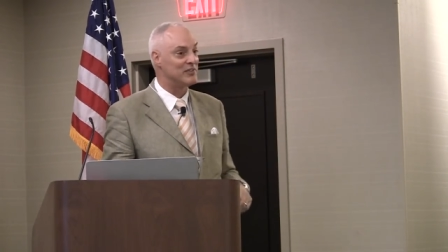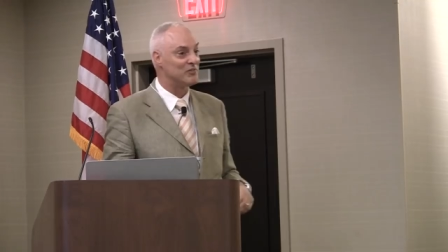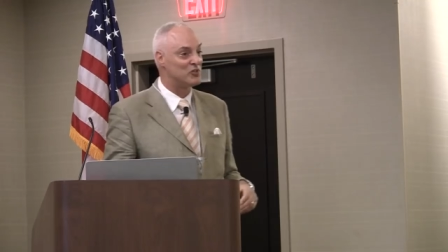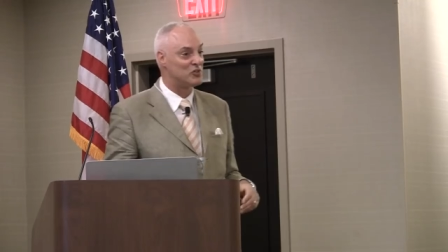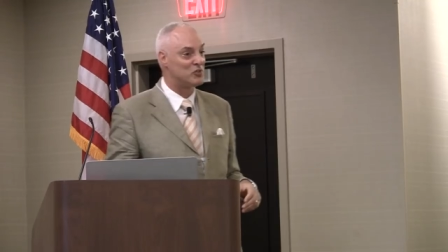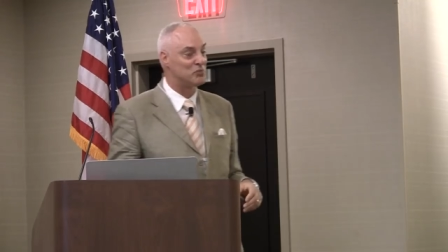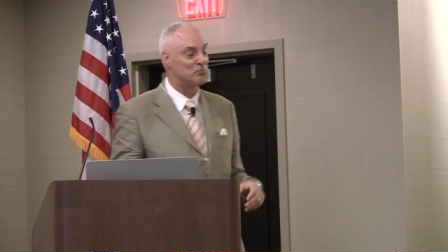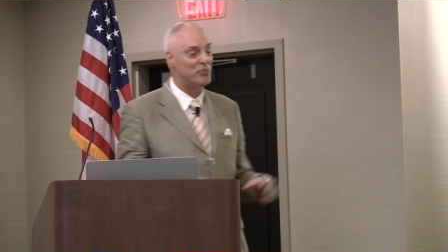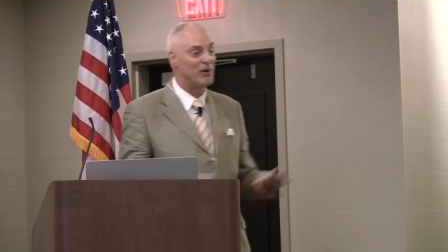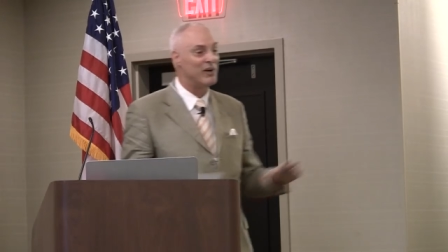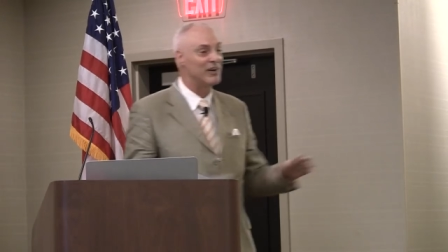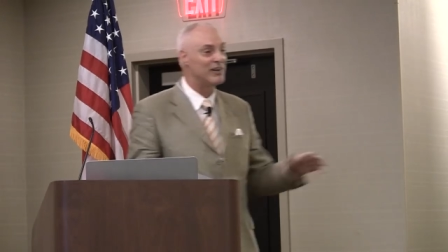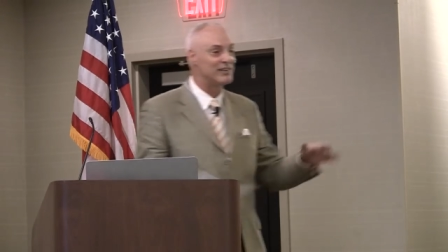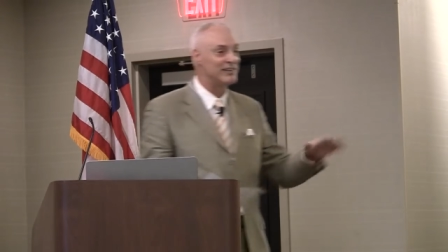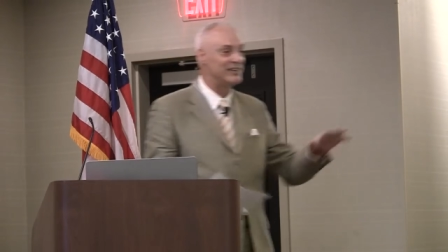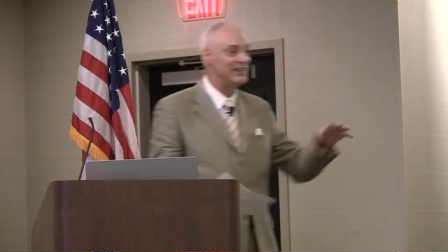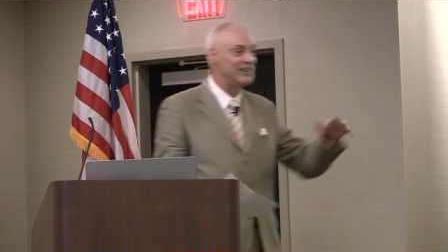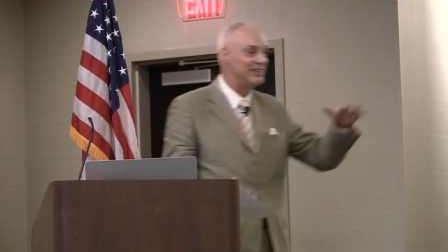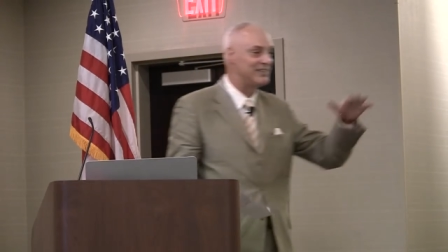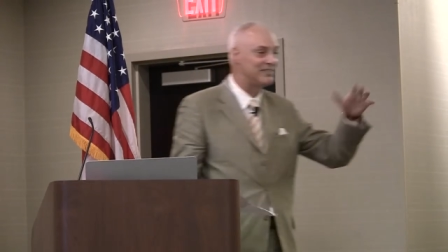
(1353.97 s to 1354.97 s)
of
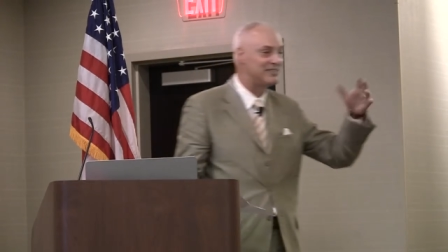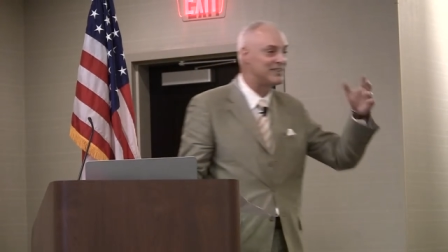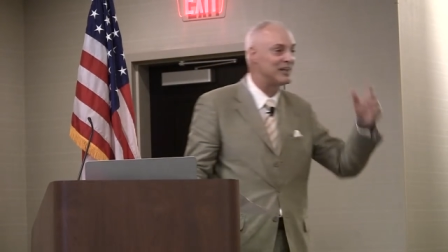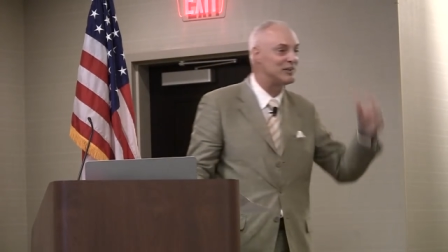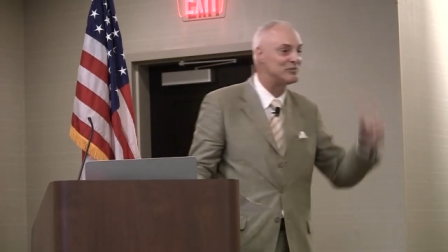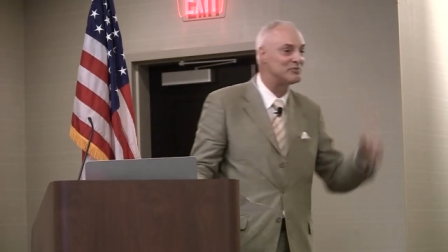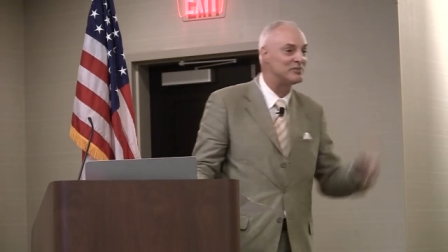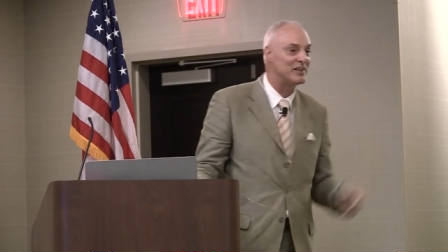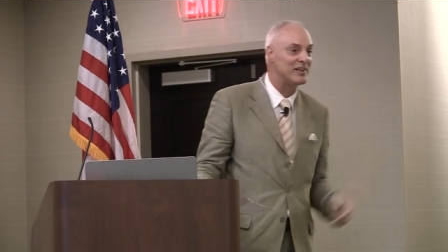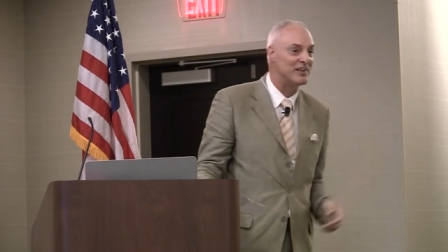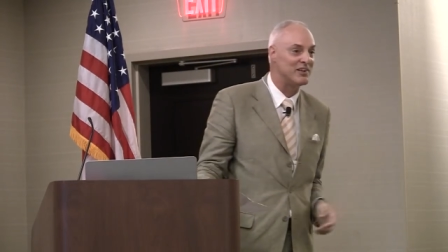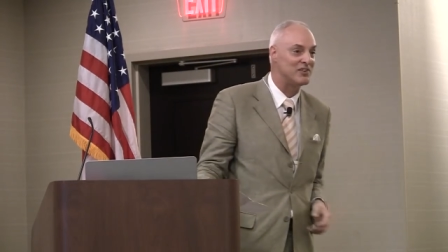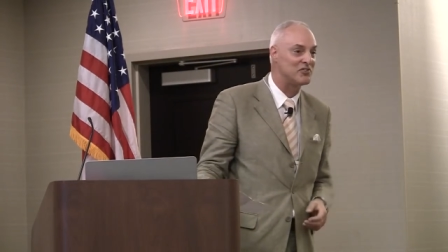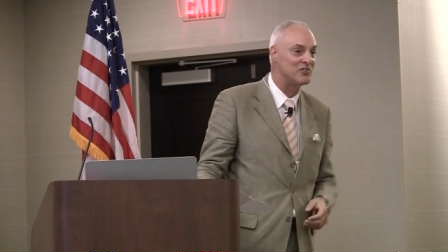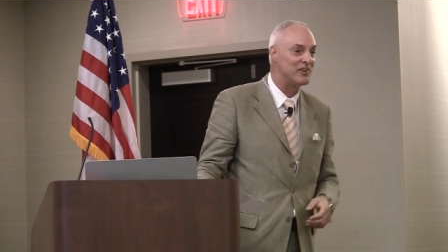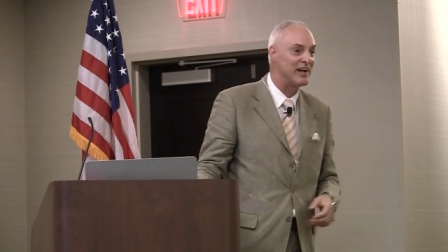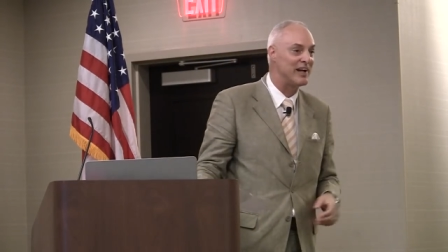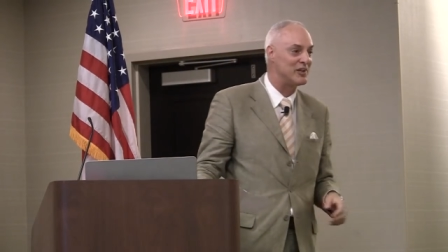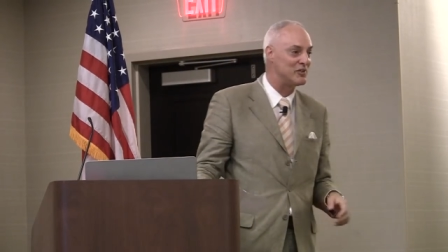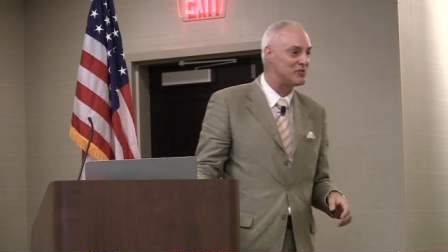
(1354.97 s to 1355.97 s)
sparkly stuff into the
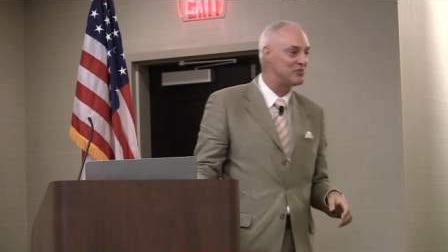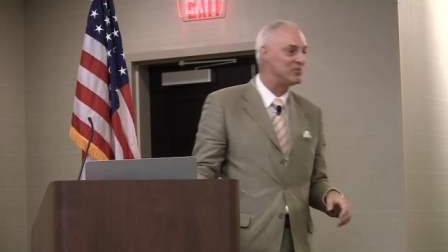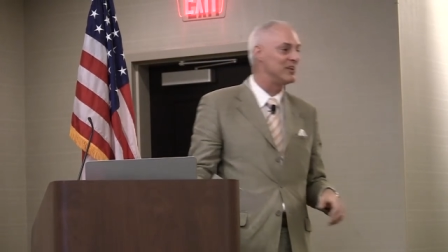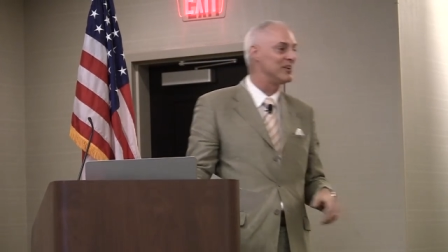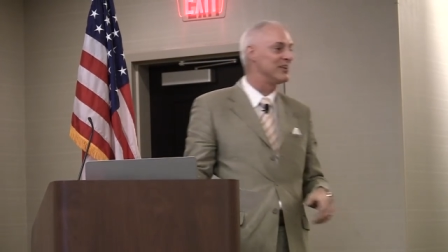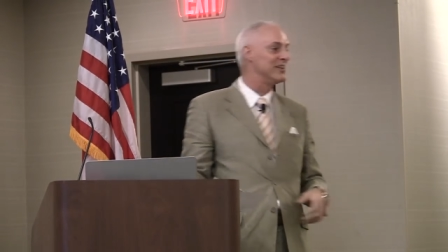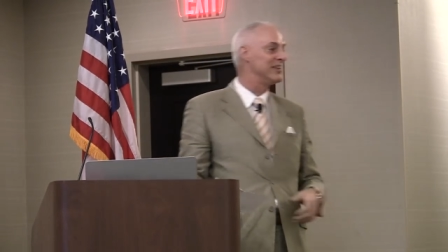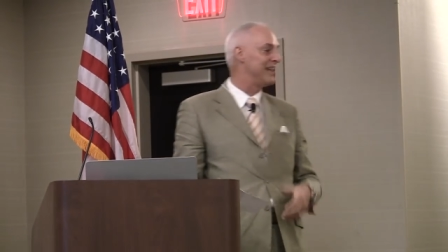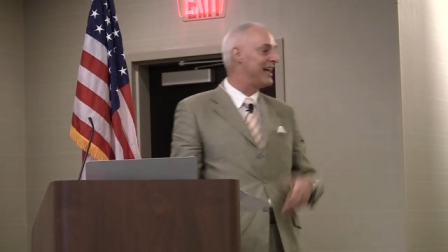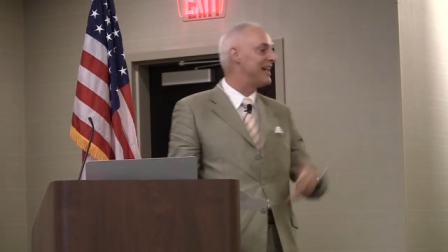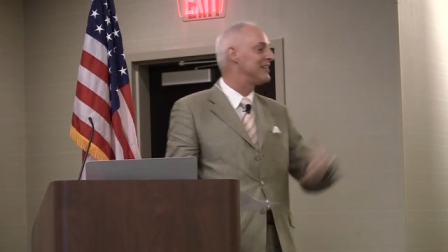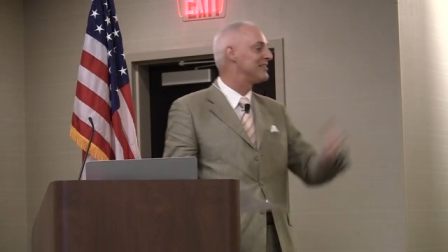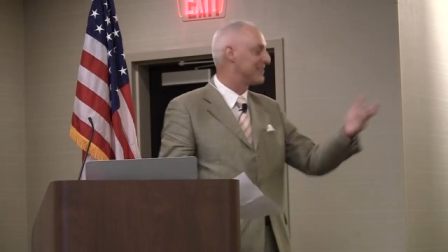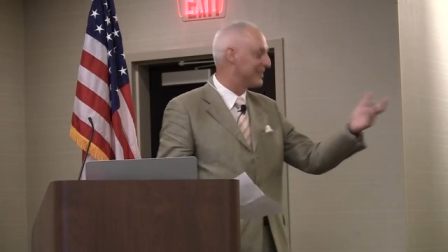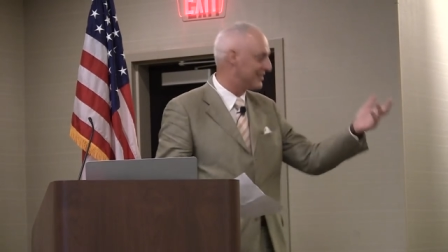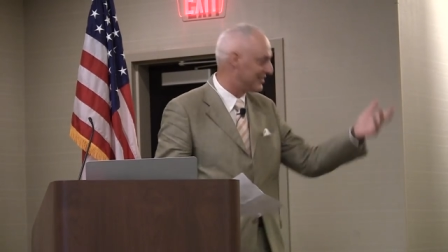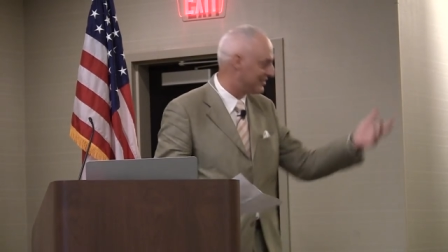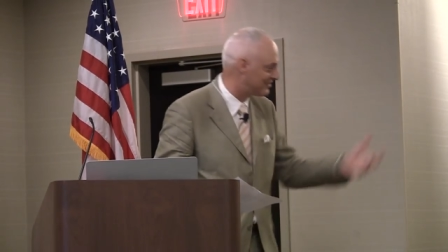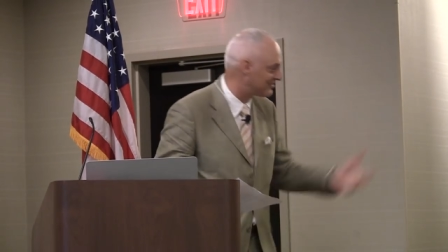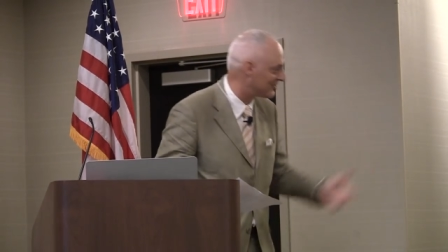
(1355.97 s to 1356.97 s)
stratosphere, and that's
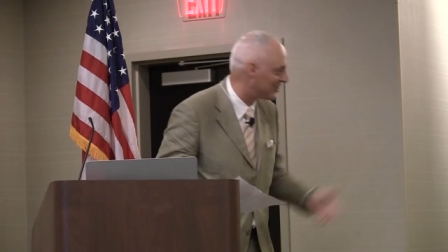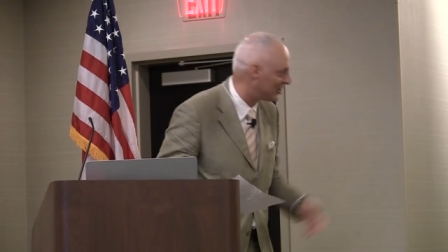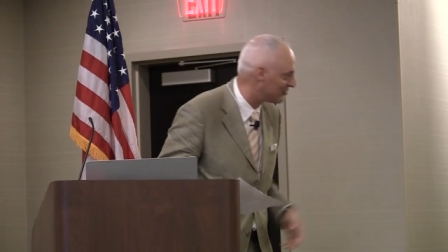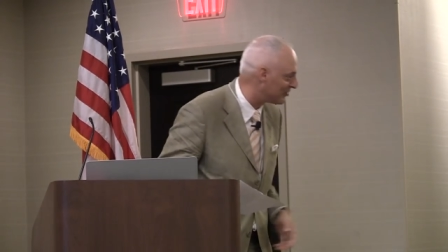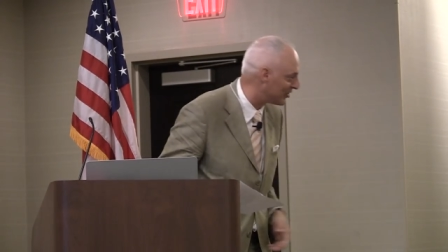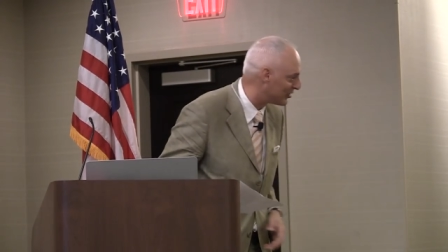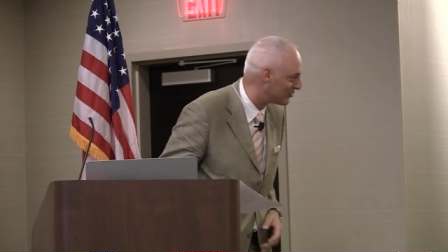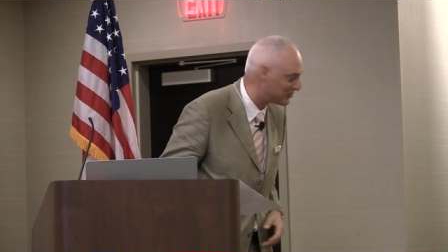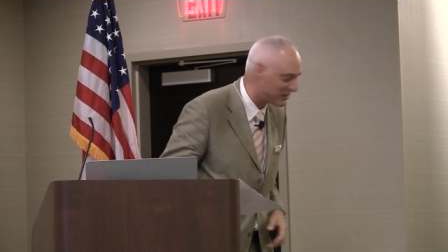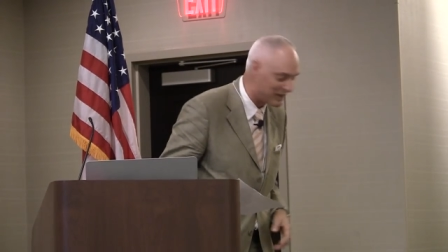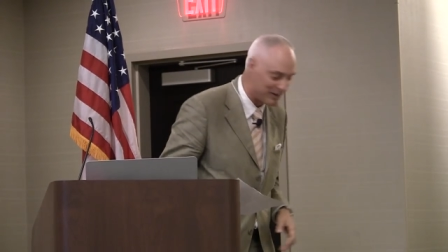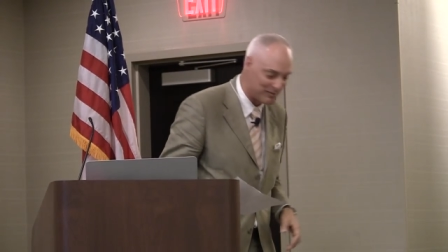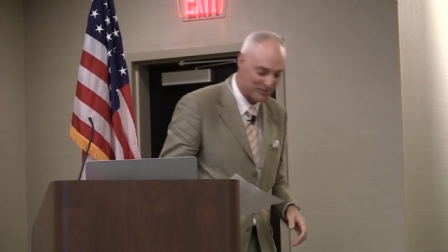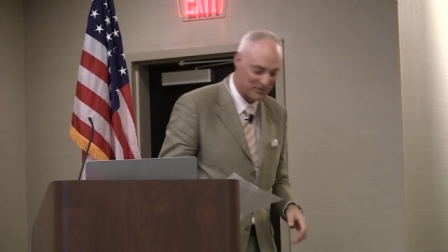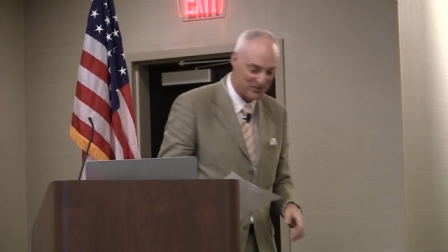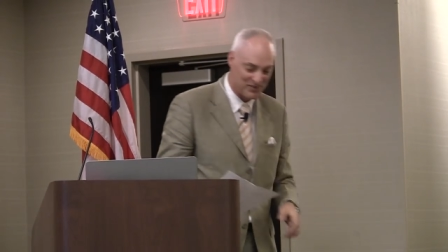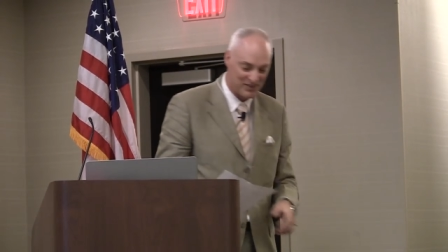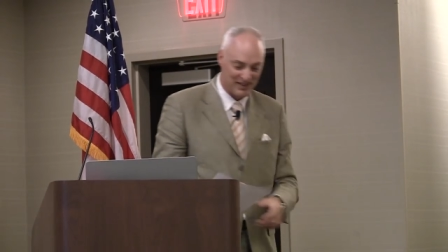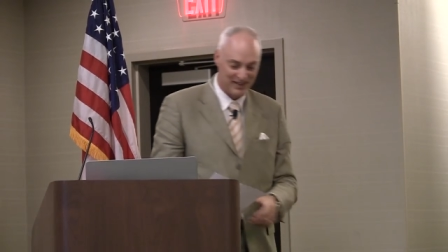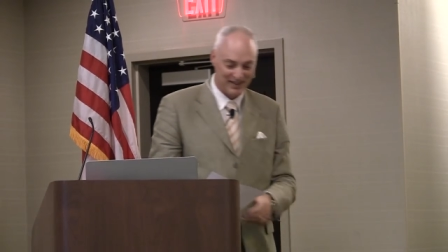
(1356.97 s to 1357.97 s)
going to solve our
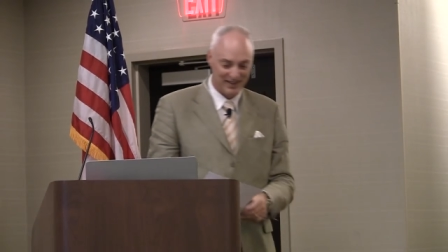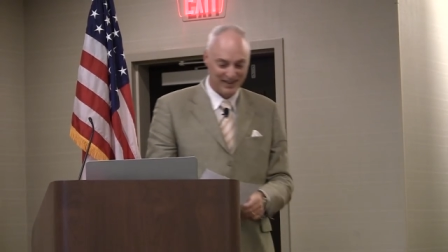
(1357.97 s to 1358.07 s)
problems.